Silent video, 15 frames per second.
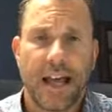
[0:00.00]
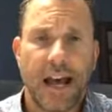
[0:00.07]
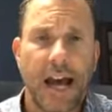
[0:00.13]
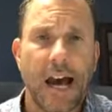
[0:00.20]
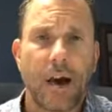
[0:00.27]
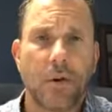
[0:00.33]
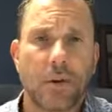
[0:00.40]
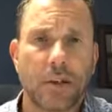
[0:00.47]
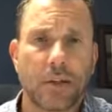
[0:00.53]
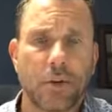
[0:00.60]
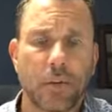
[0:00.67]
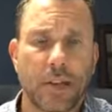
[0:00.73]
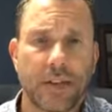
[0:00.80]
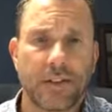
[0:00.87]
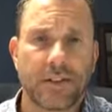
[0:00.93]
How
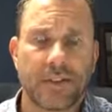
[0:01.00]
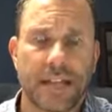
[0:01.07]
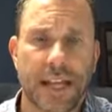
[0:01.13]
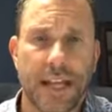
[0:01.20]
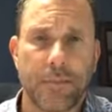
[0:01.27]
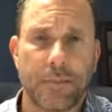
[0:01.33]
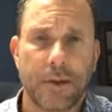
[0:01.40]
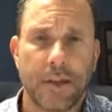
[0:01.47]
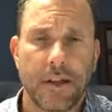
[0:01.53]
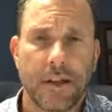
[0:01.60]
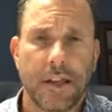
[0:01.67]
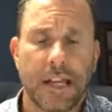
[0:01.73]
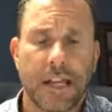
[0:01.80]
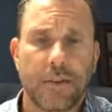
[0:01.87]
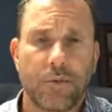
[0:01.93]
can we escape
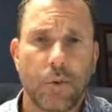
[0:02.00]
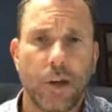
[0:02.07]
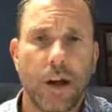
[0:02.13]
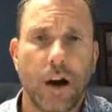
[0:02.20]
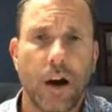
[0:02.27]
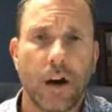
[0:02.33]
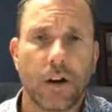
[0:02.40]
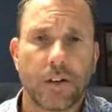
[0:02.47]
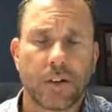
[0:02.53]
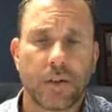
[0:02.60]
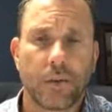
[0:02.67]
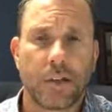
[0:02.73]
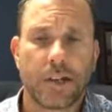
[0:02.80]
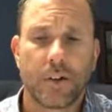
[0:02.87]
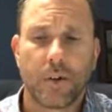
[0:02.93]
if we are
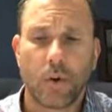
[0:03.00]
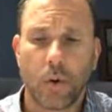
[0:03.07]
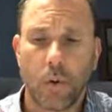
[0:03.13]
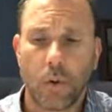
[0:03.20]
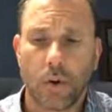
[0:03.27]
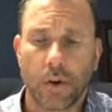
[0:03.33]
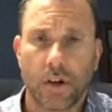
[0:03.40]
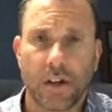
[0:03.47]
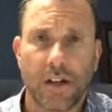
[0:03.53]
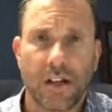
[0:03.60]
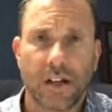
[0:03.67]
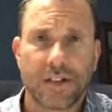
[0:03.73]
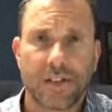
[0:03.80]
to ignore